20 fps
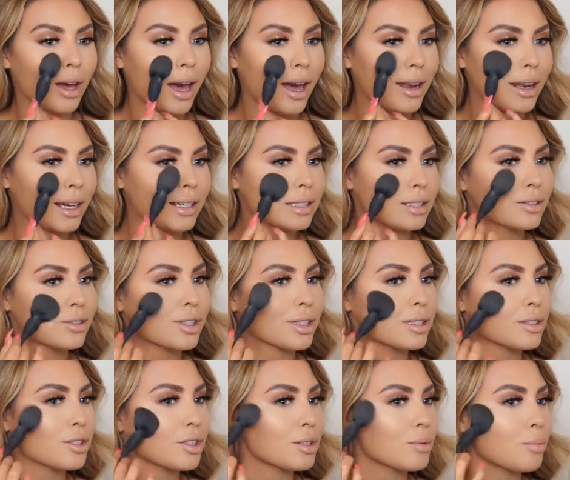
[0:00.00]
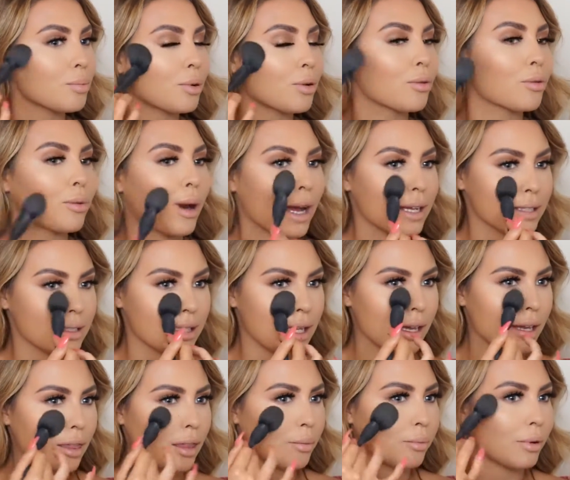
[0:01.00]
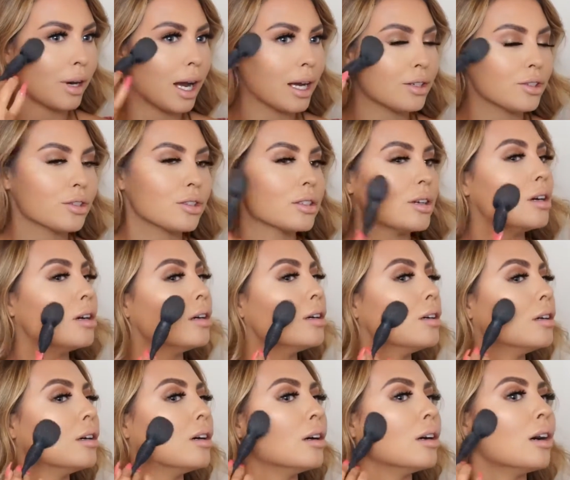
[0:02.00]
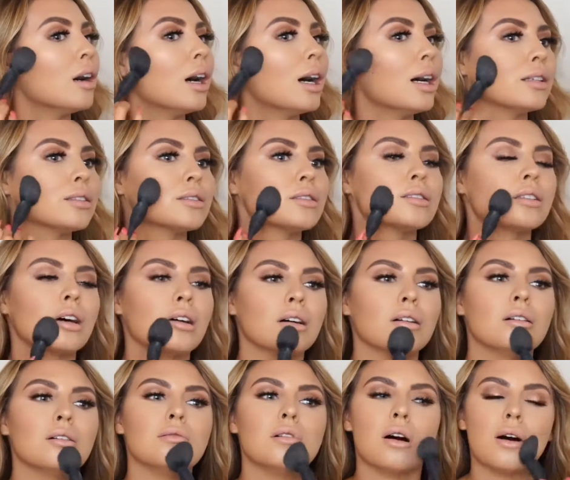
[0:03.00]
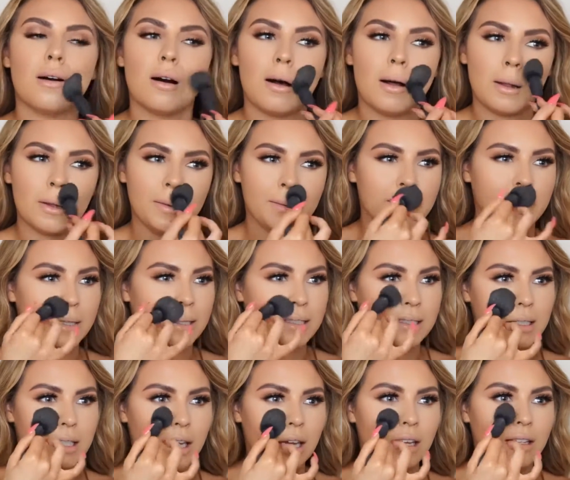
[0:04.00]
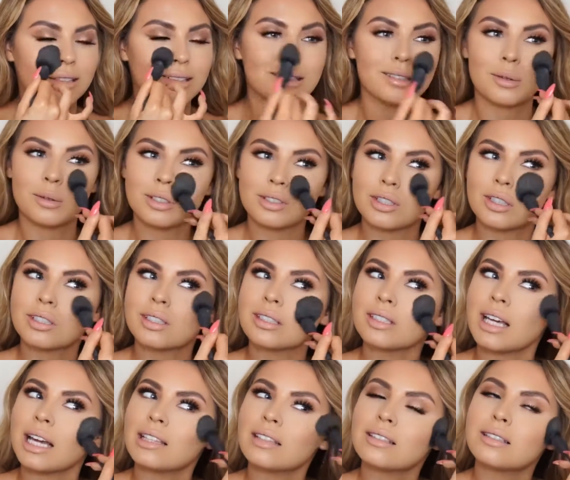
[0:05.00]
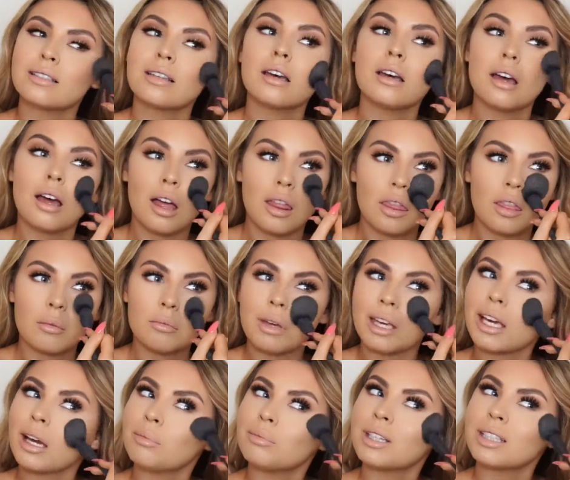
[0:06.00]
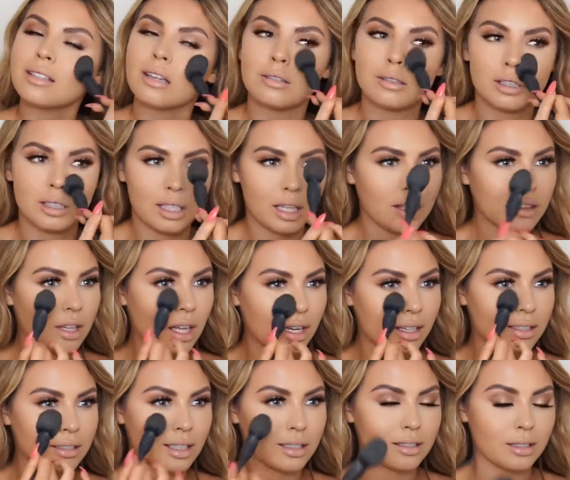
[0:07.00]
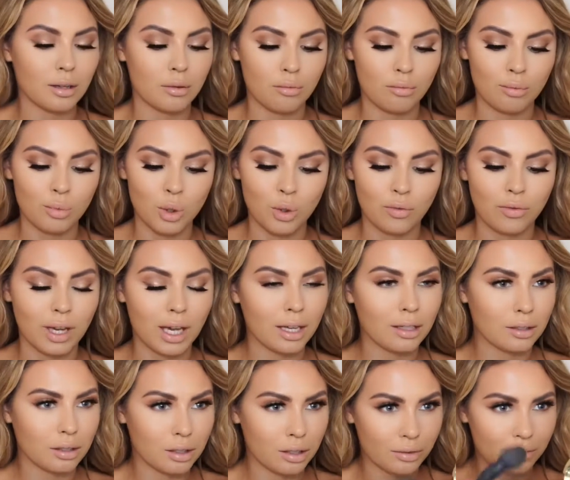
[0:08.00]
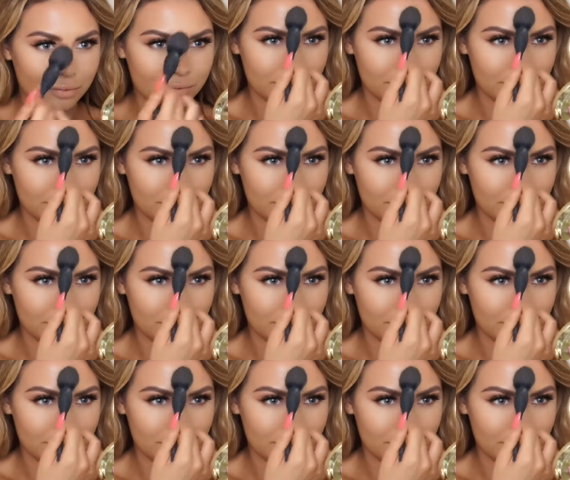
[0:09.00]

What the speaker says: And I suggest just pressing the brush as so all over the skin so it just sets the makeup that's underneath and it doesn't move it.